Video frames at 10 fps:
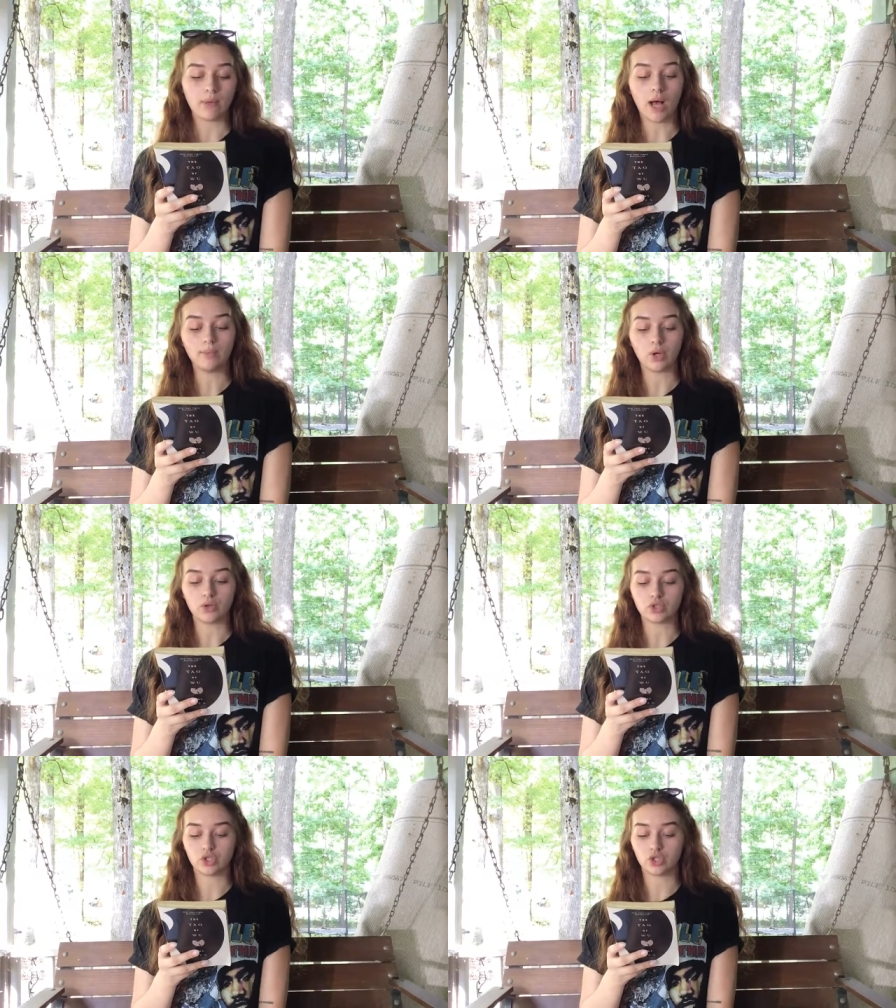pop
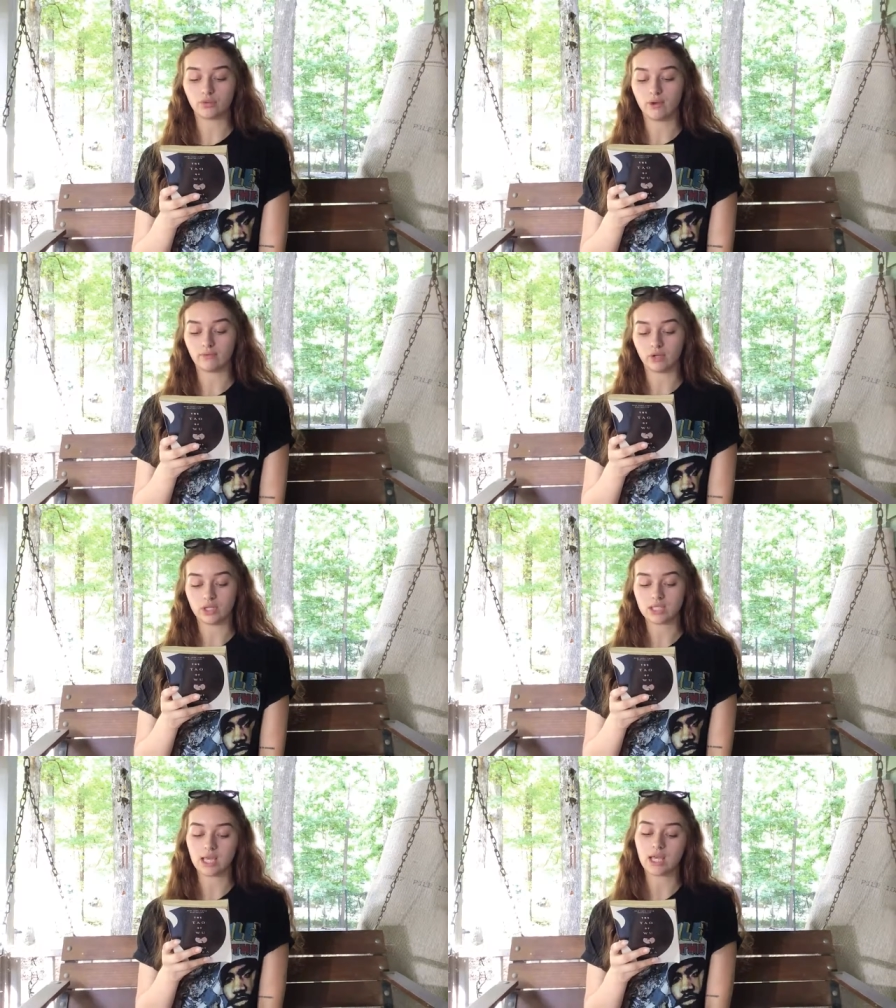culture
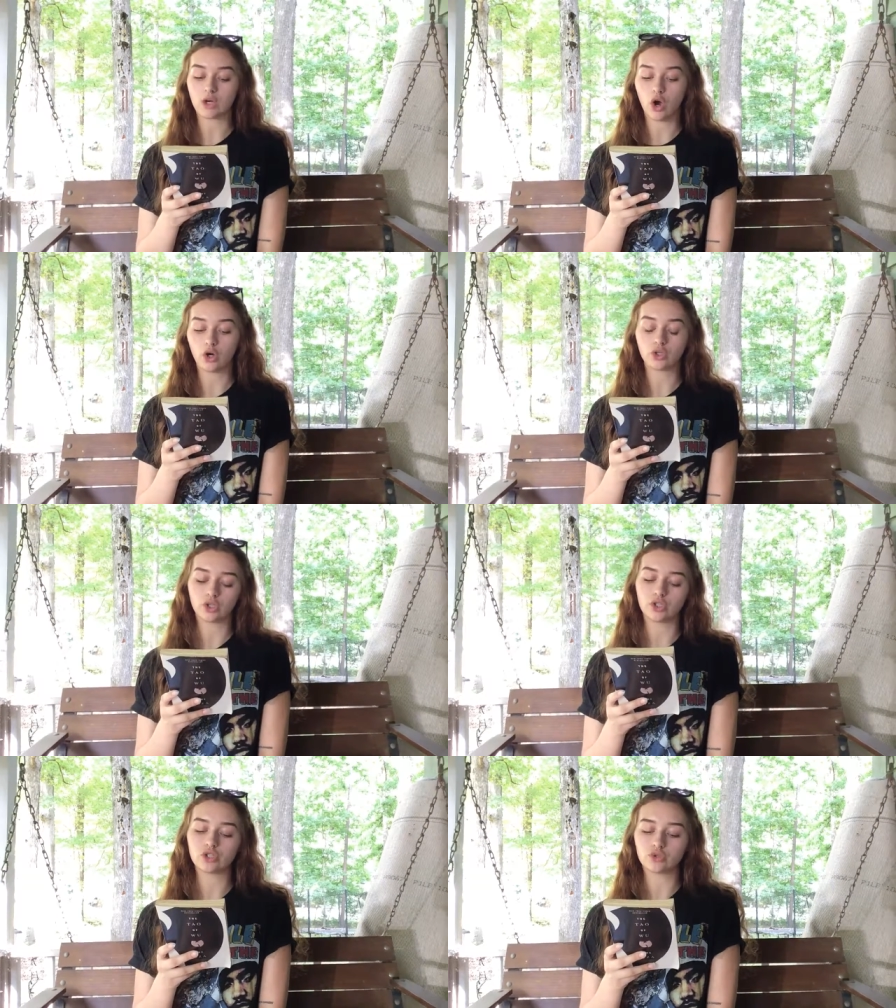reverence, and hard
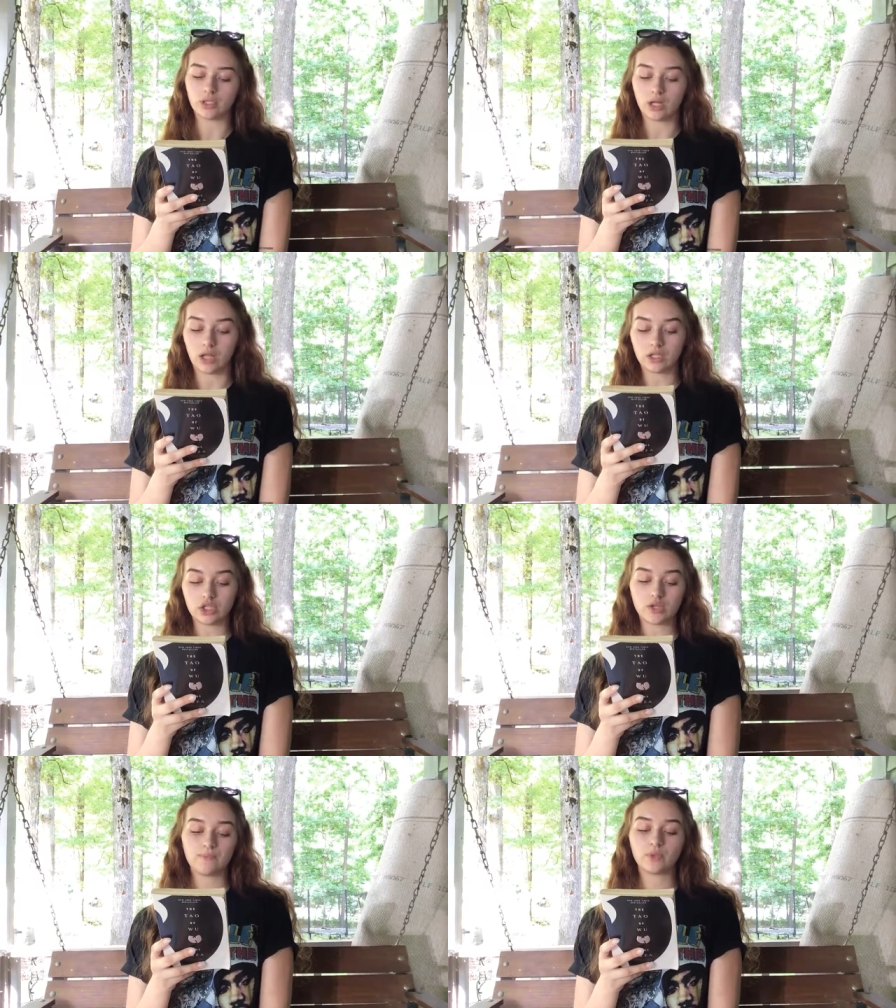earned street
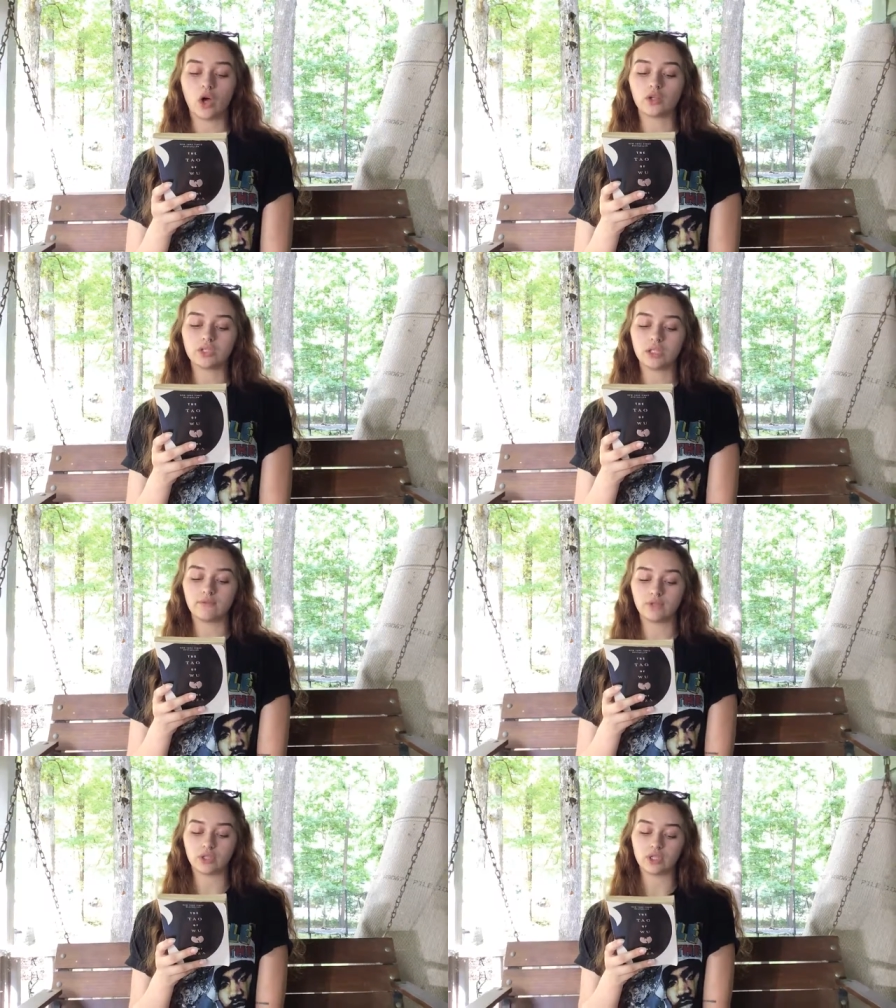knowledge, all
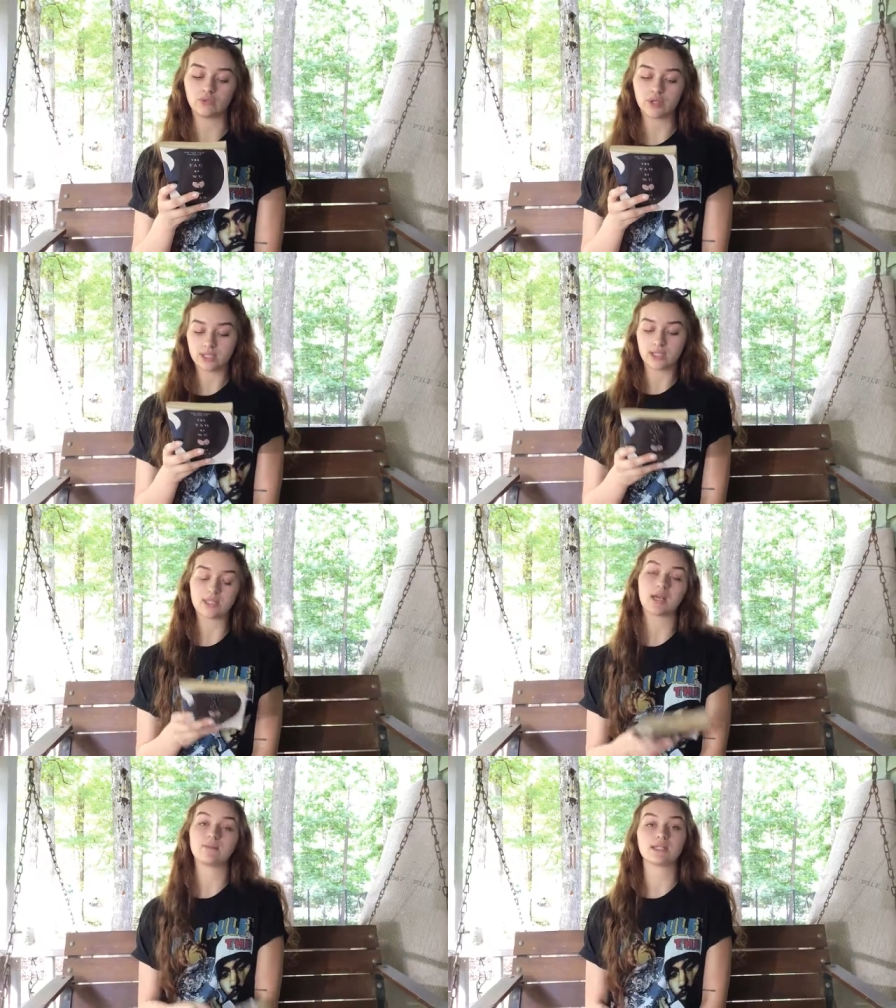delivered in
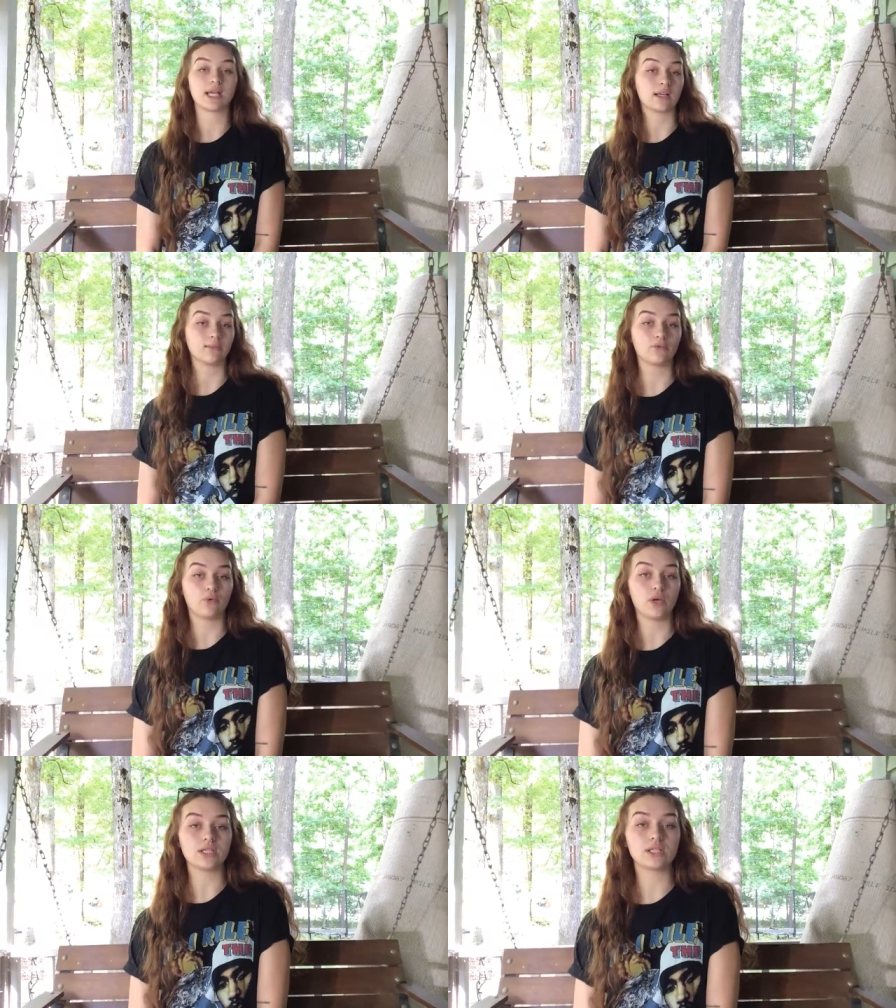RZA's unmistakable
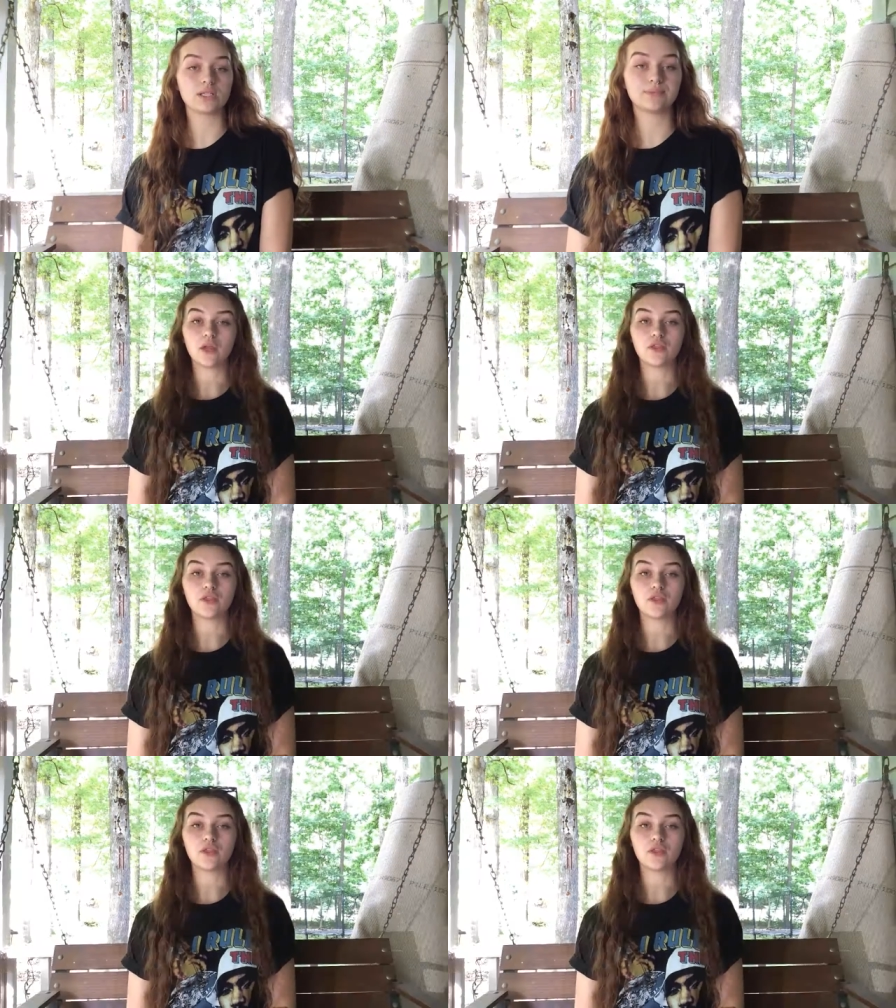voice.